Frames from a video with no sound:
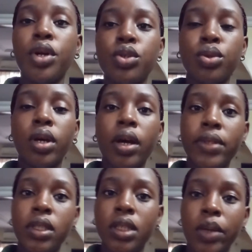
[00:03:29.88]
So now I have
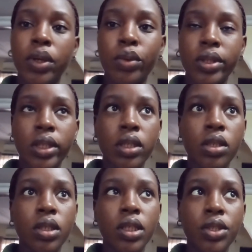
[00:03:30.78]
to decide what I want to eat,
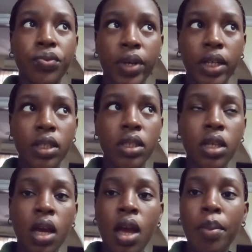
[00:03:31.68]
because there's rice,
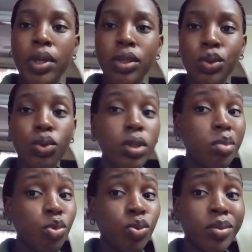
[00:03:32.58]
but there's also
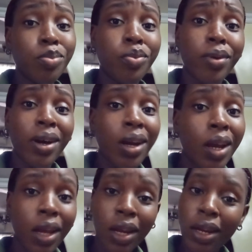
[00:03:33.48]
Nibu's
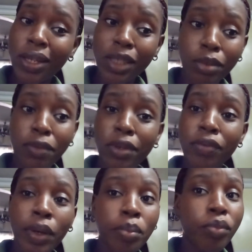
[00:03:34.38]
bread. That's my
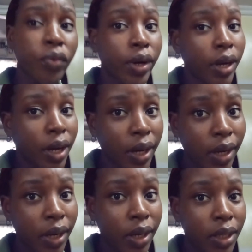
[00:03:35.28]
favorite
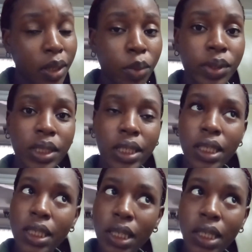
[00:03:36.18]
bread and I want to
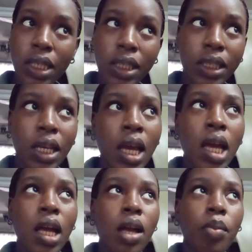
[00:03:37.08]
eat it.
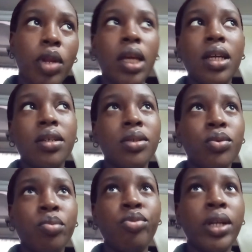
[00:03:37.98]
But like,
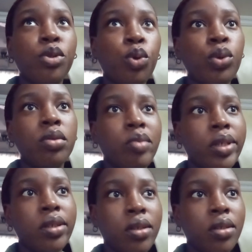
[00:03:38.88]
will bread hold
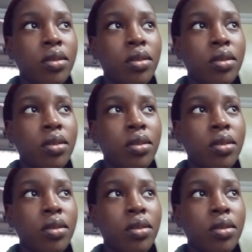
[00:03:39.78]
me?